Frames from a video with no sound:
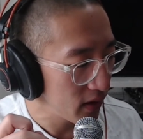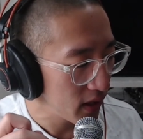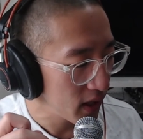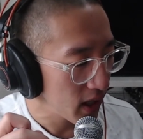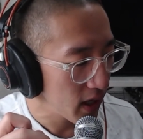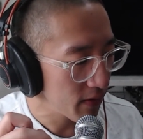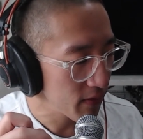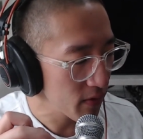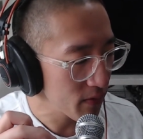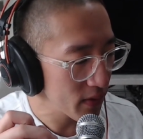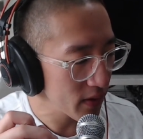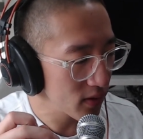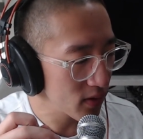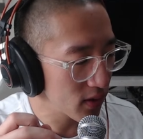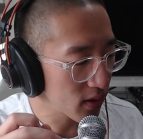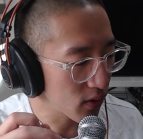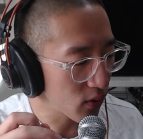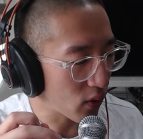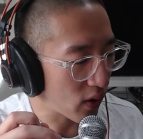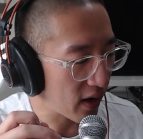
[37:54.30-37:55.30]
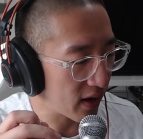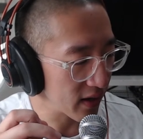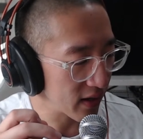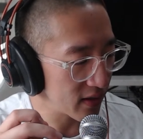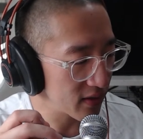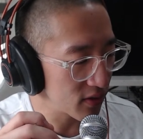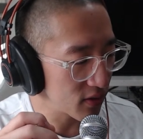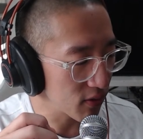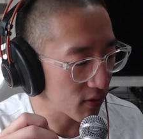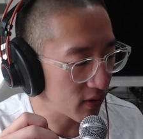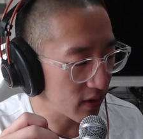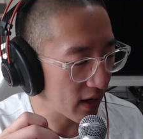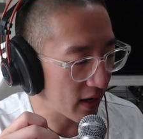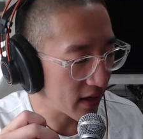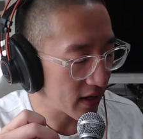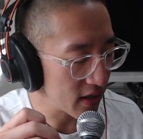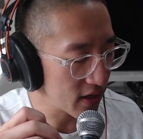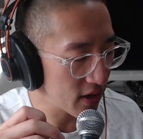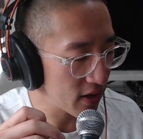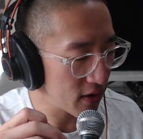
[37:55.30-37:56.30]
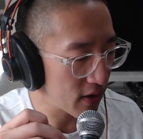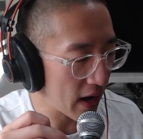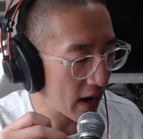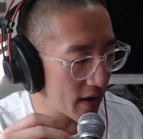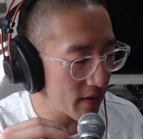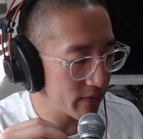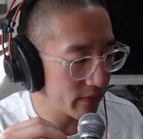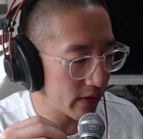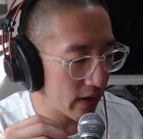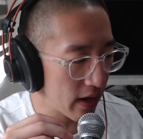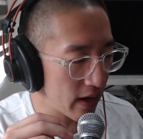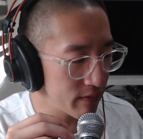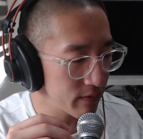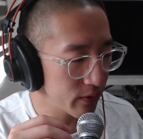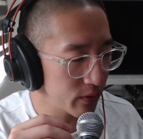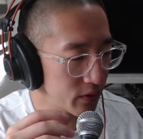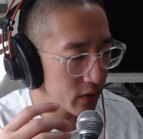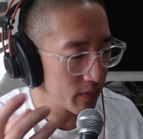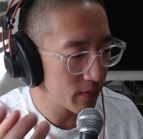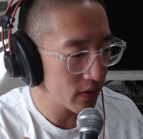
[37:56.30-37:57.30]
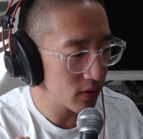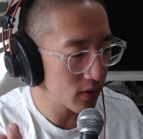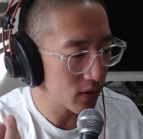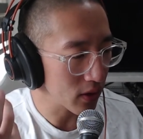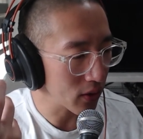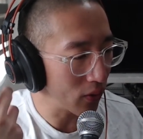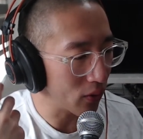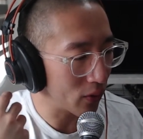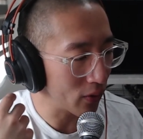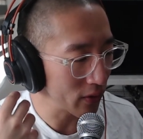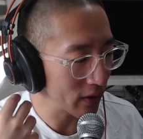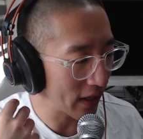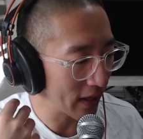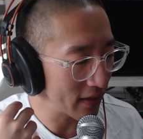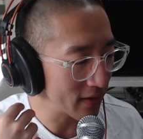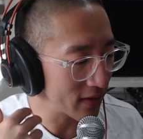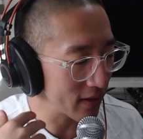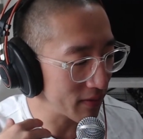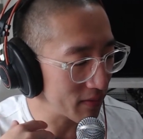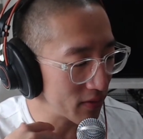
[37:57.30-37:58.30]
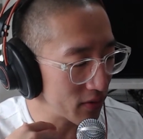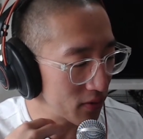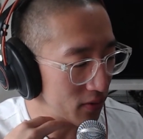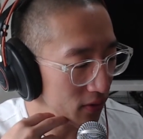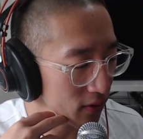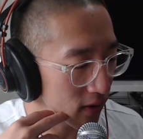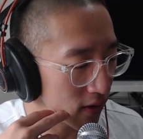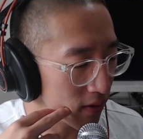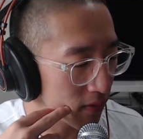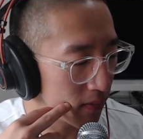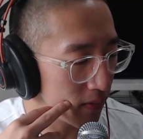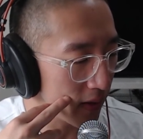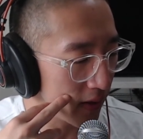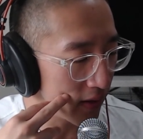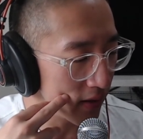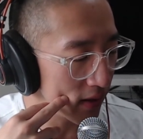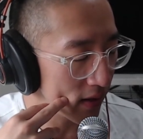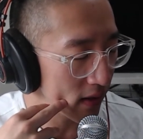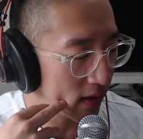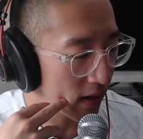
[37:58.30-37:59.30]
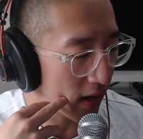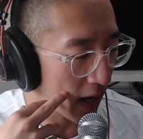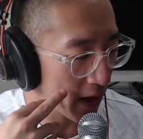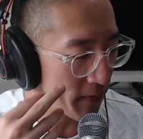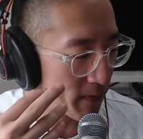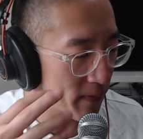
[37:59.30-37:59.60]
Have you been to the Kwangya store, Danny? No, I've only been to the old SM store, but I've